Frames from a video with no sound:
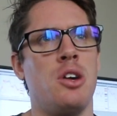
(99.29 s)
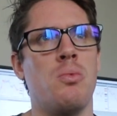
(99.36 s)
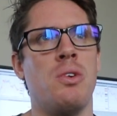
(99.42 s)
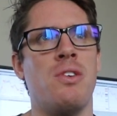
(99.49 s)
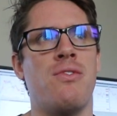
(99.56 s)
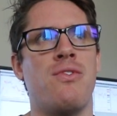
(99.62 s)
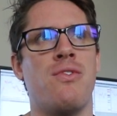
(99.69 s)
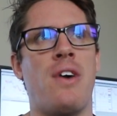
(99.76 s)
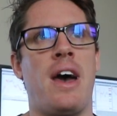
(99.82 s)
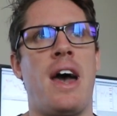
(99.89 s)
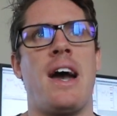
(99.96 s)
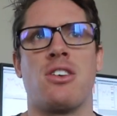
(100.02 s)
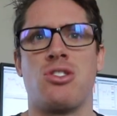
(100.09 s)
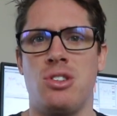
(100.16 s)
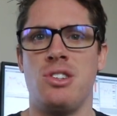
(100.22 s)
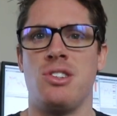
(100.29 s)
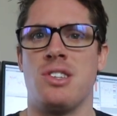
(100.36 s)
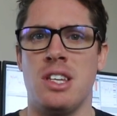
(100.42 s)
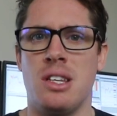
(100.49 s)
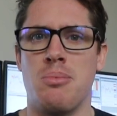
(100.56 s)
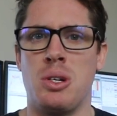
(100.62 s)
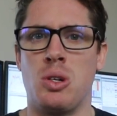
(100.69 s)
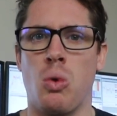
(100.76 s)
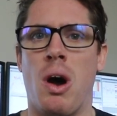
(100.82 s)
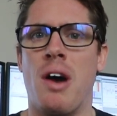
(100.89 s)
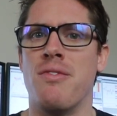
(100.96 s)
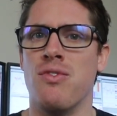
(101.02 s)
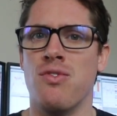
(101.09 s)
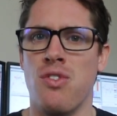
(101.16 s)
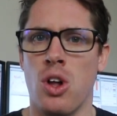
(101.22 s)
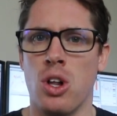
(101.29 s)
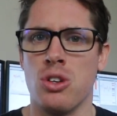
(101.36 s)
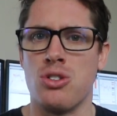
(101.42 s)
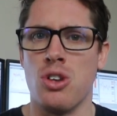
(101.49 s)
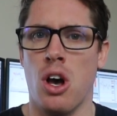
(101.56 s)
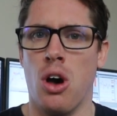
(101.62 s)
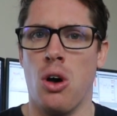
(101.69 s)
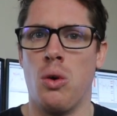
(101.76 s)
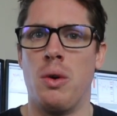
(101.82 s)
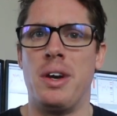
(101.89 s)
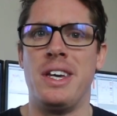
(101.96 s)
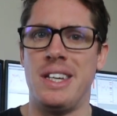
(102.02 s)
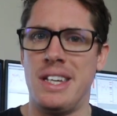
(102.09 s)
we've actually seen it be quite volatile